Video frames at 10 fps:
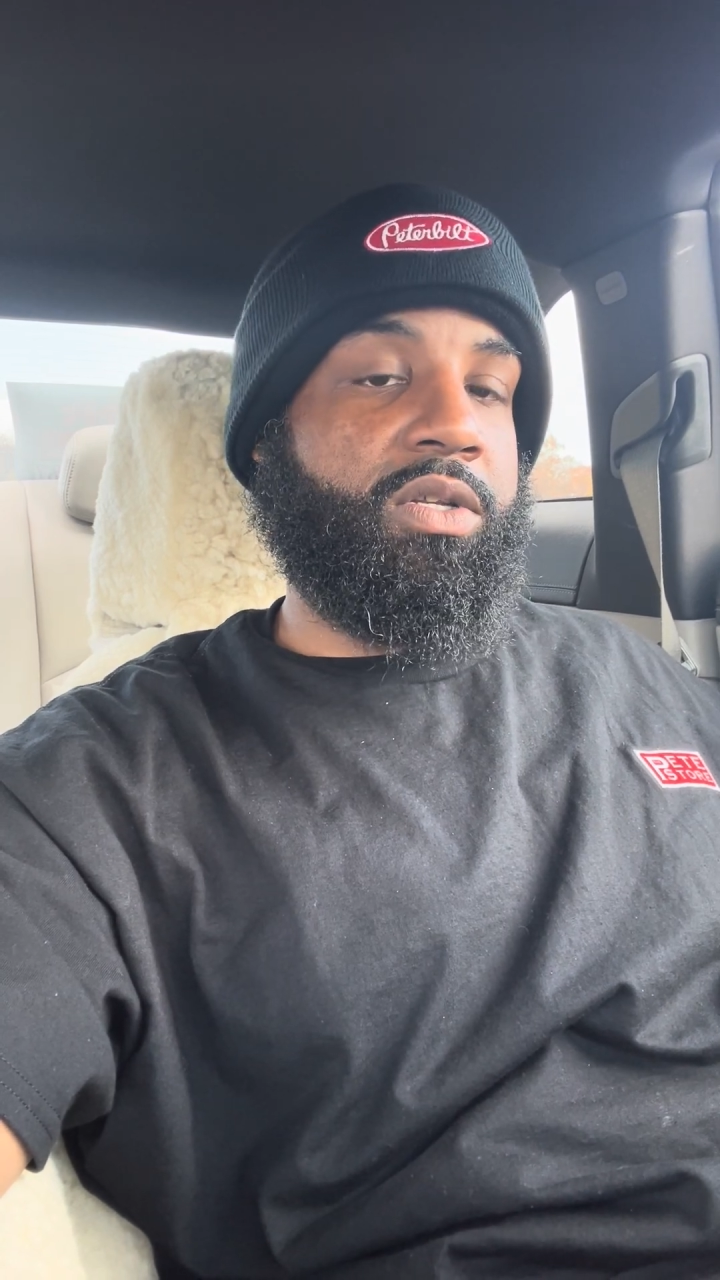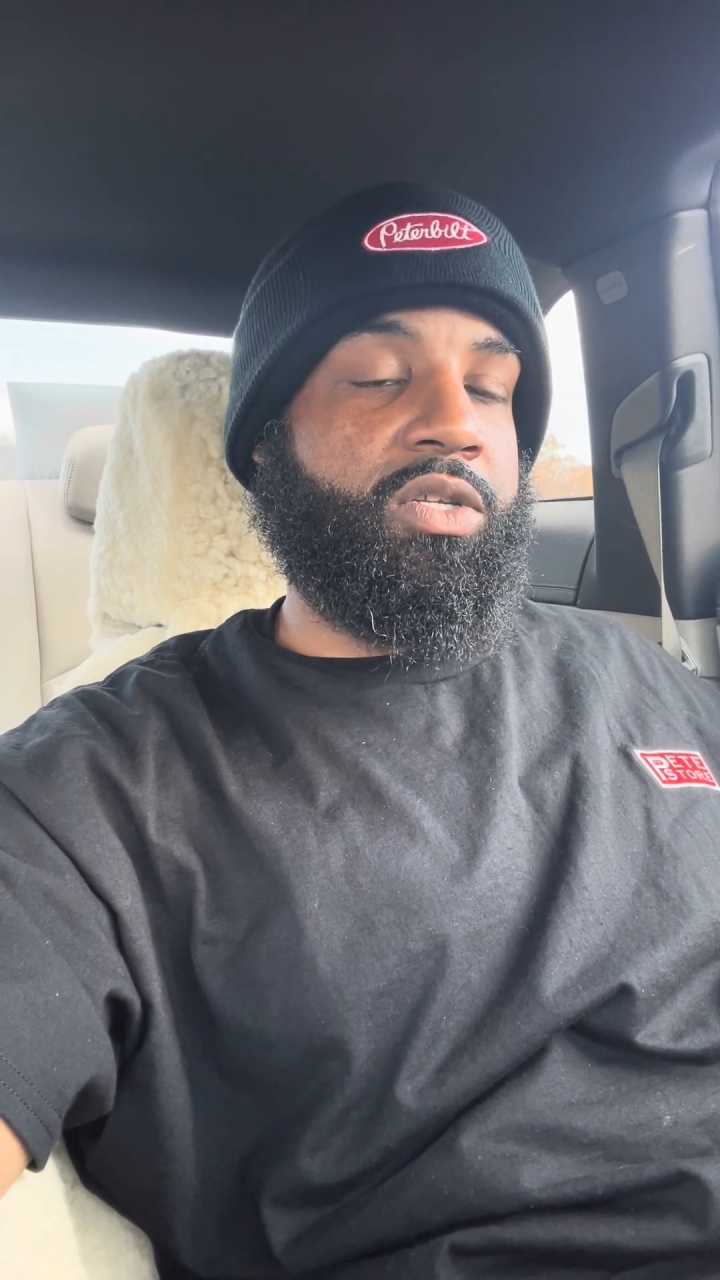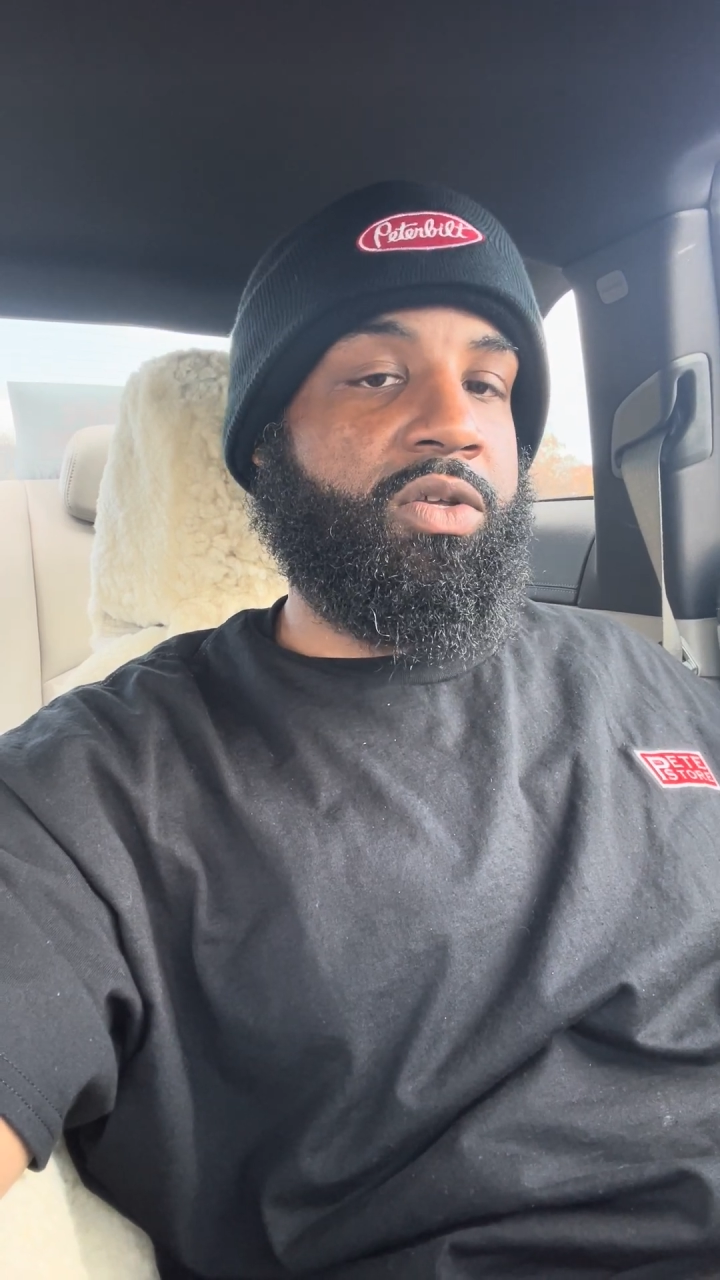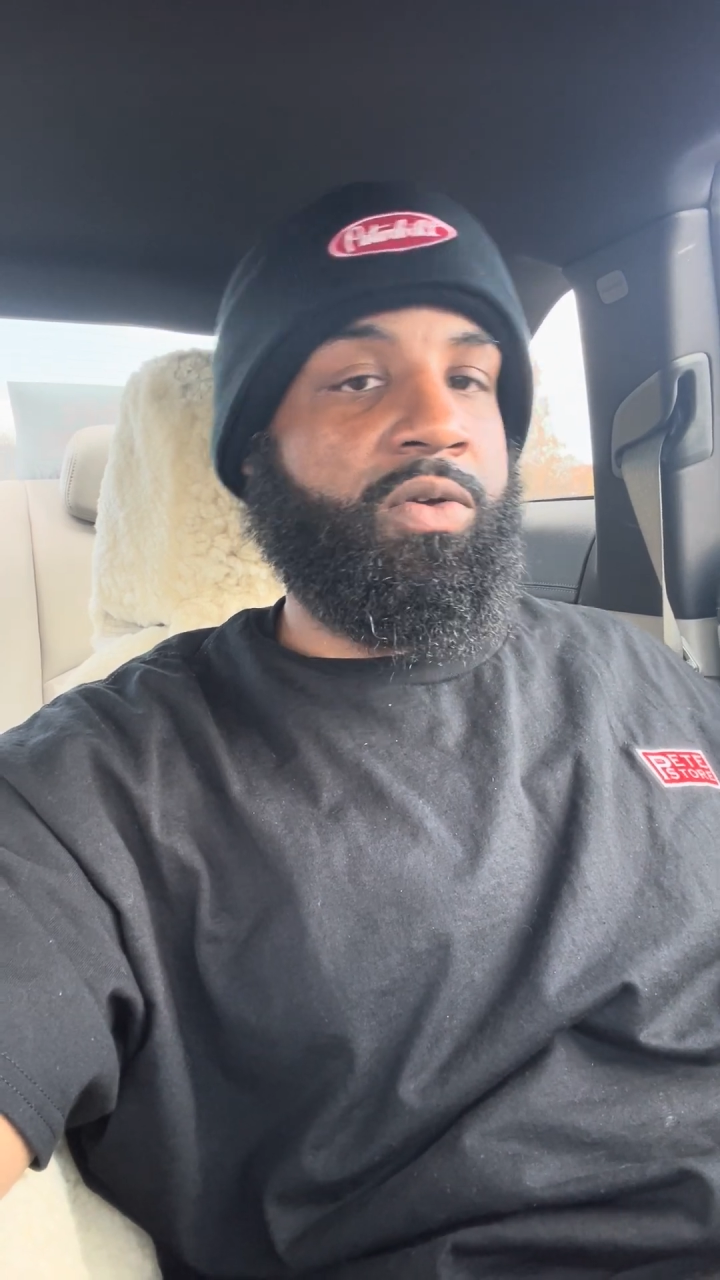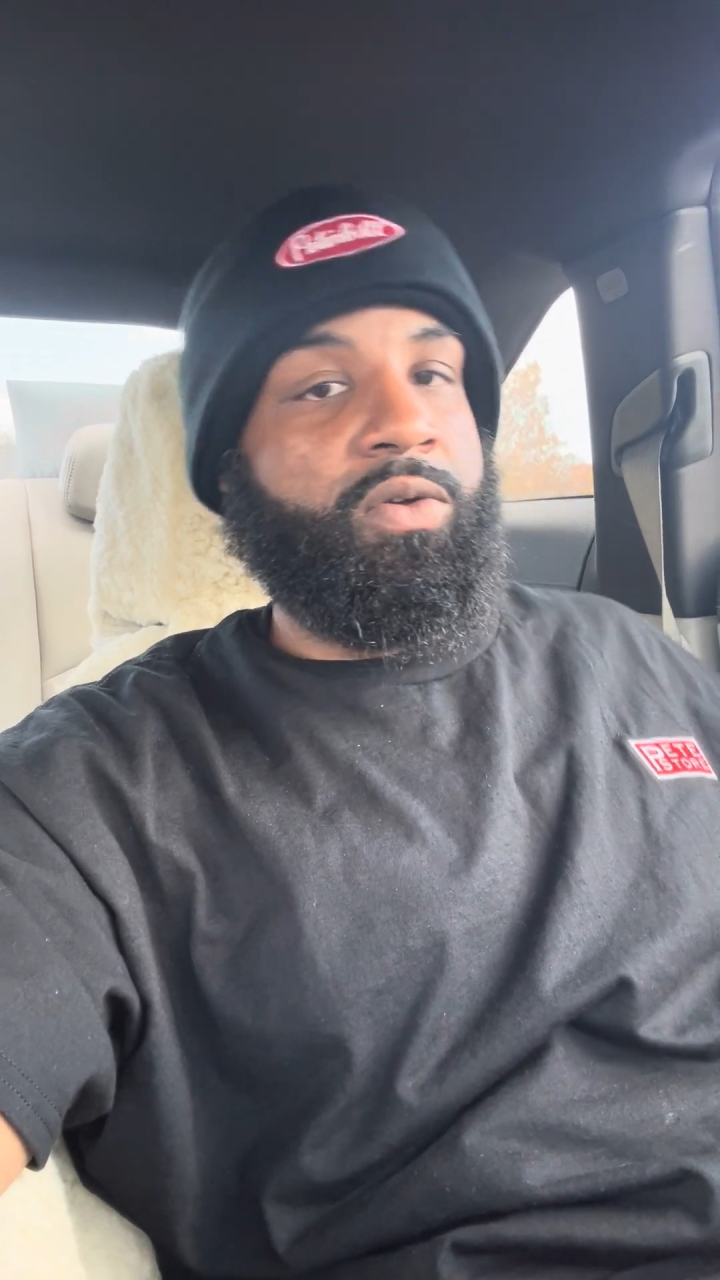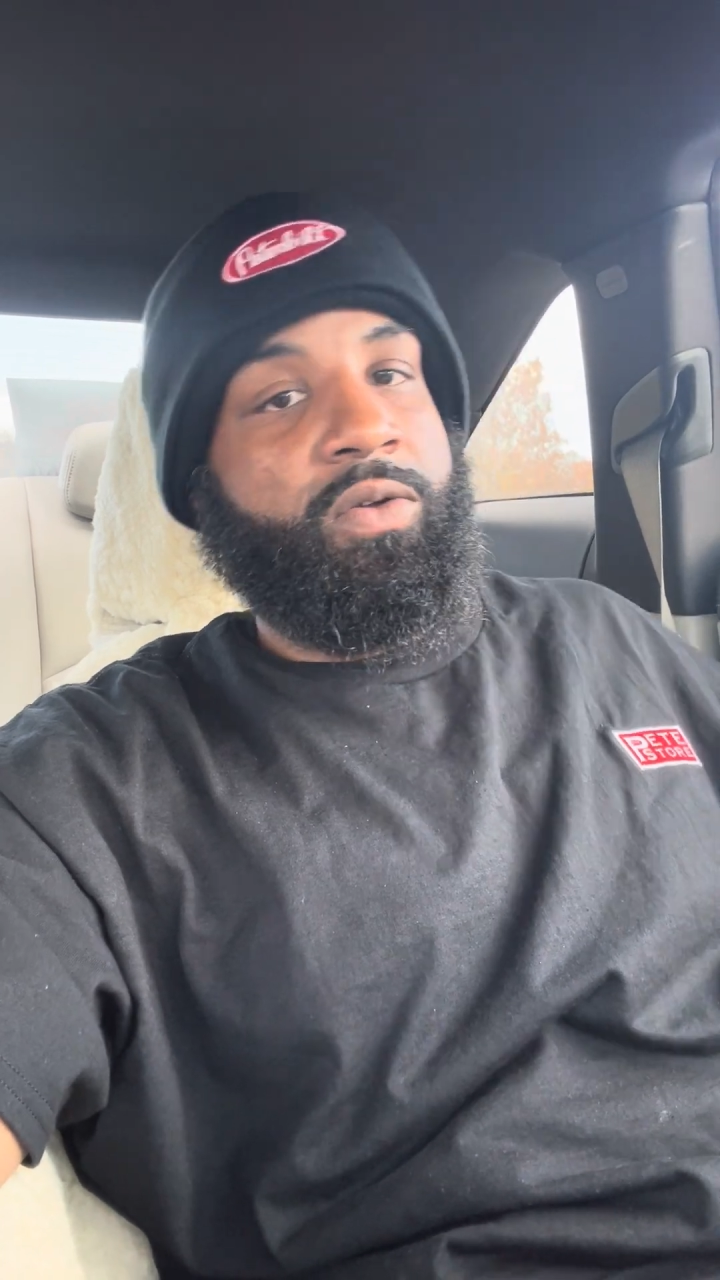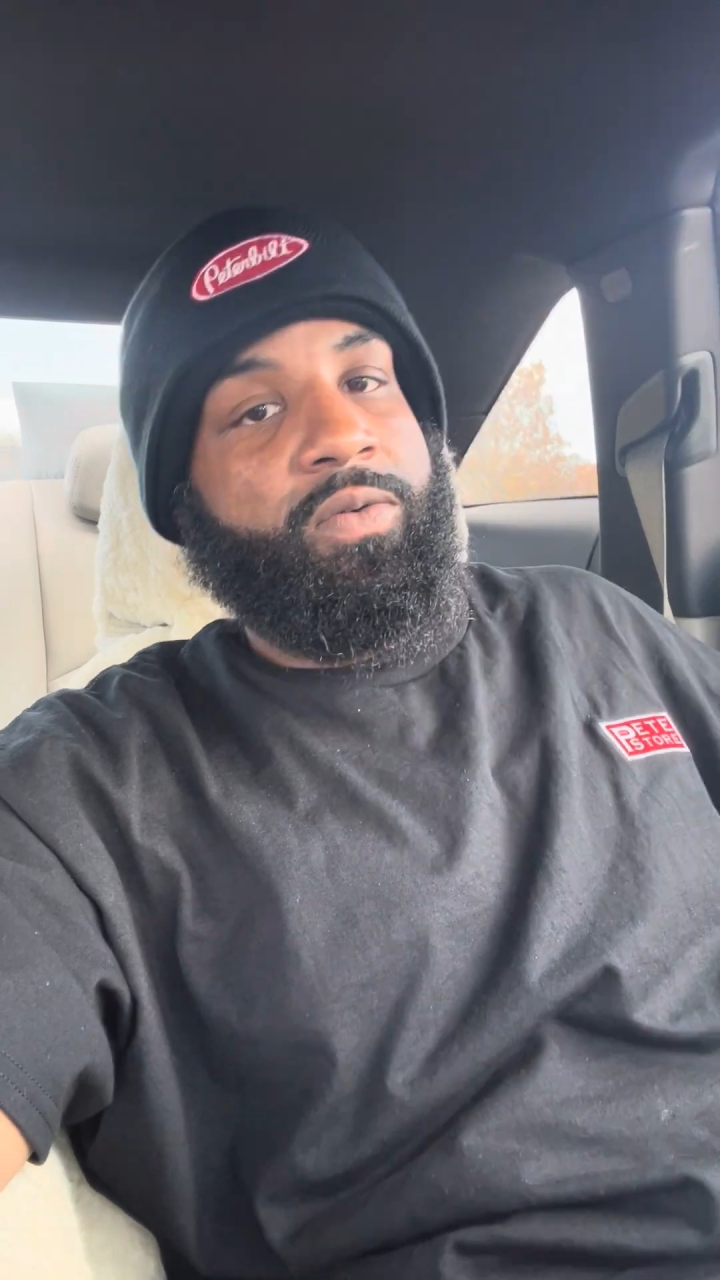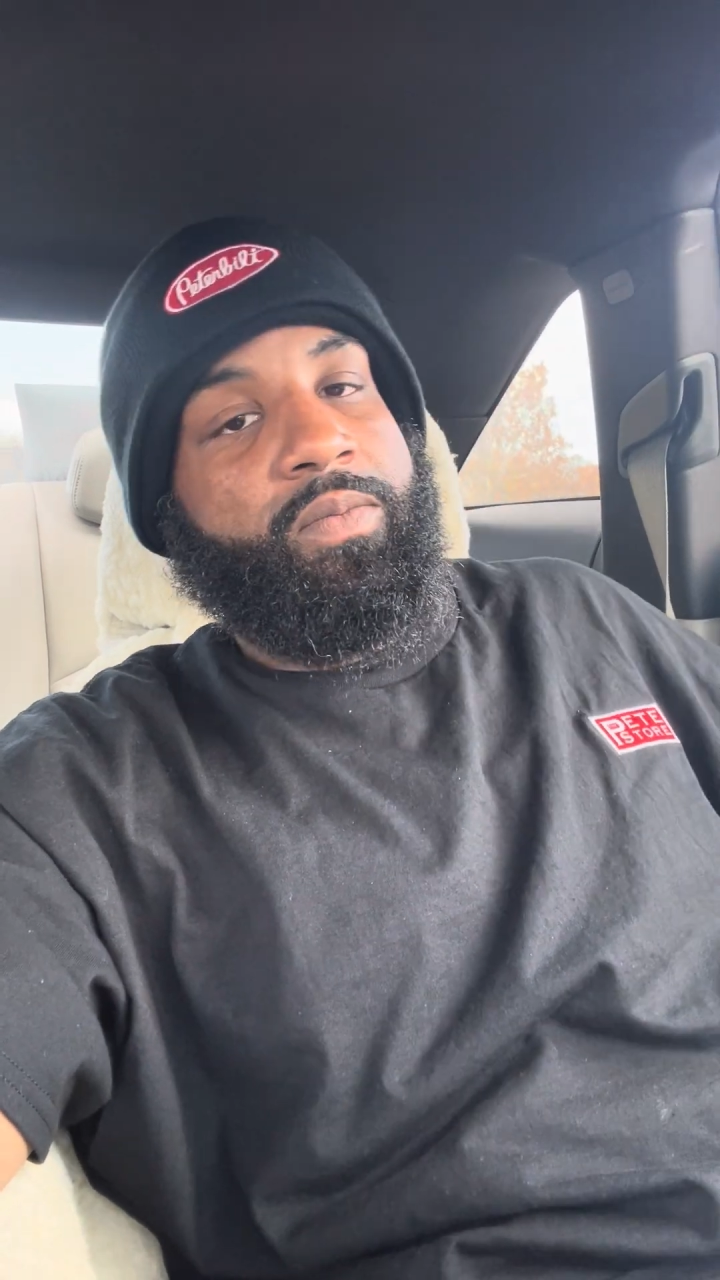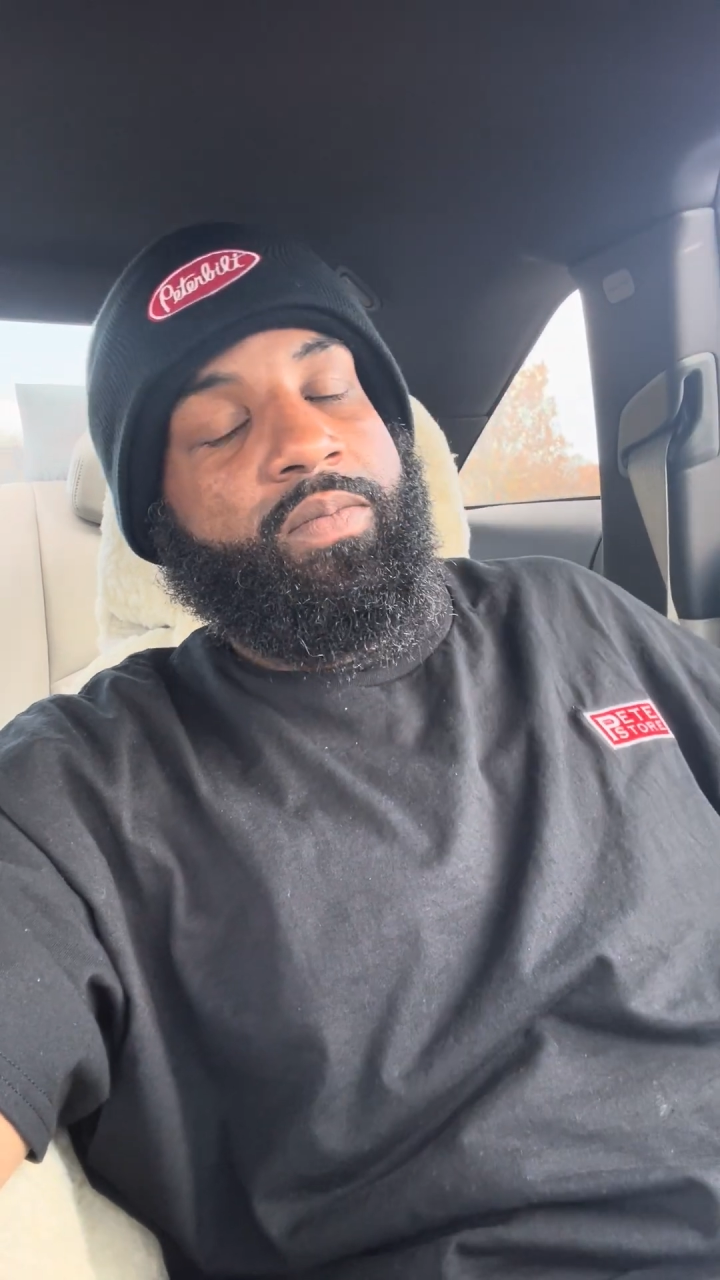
to